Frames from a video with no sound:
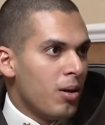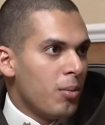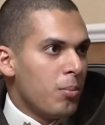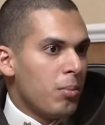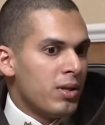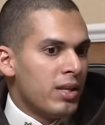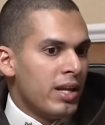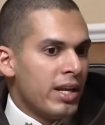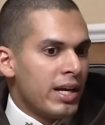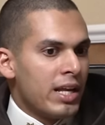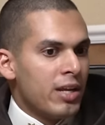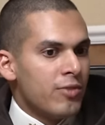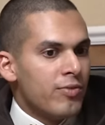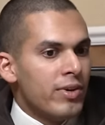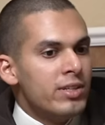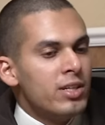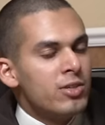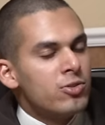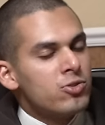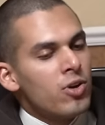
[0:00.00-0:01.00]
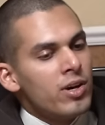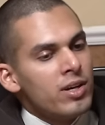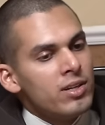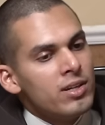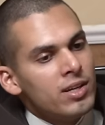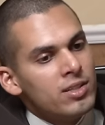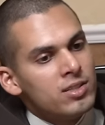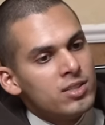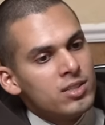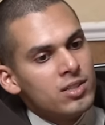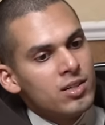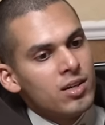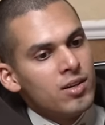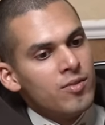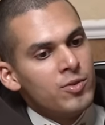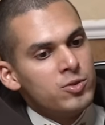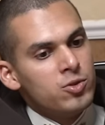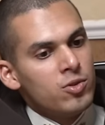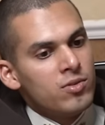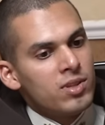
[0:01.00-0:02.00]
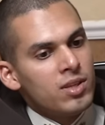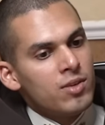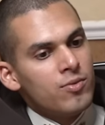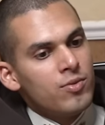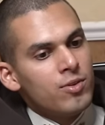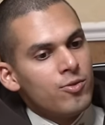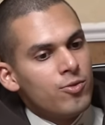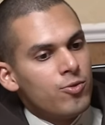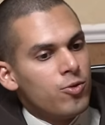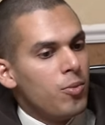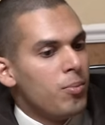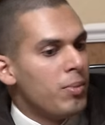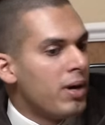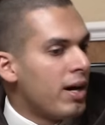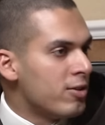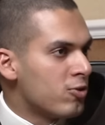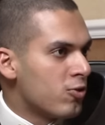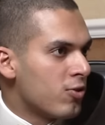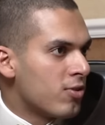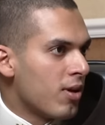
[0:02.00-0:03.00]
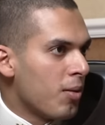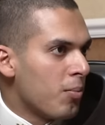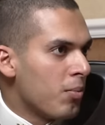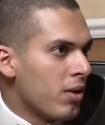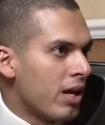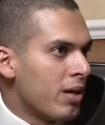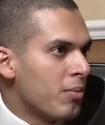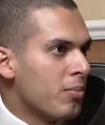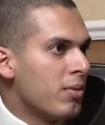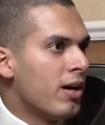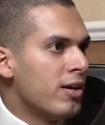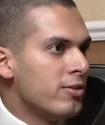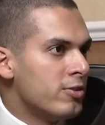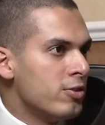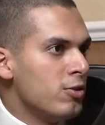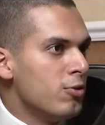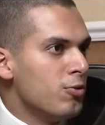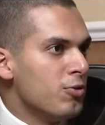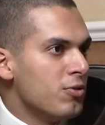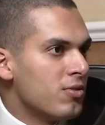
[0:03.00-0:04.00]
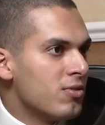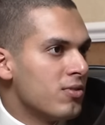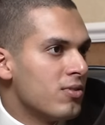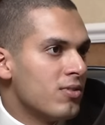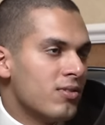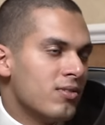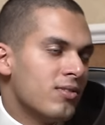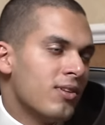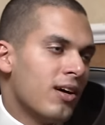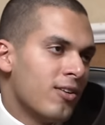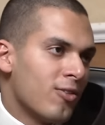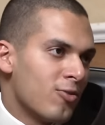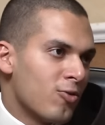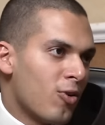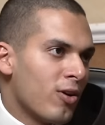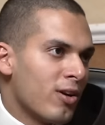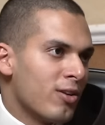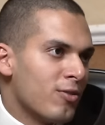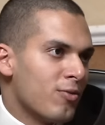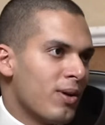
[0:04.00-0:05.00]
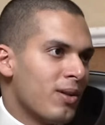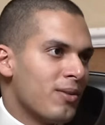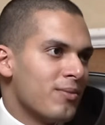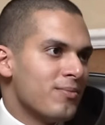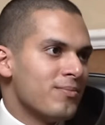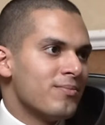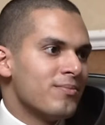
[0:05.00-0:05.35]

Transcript: But then again, if I destroy nature, which is given for man to sublime and to use, that is wrong as well.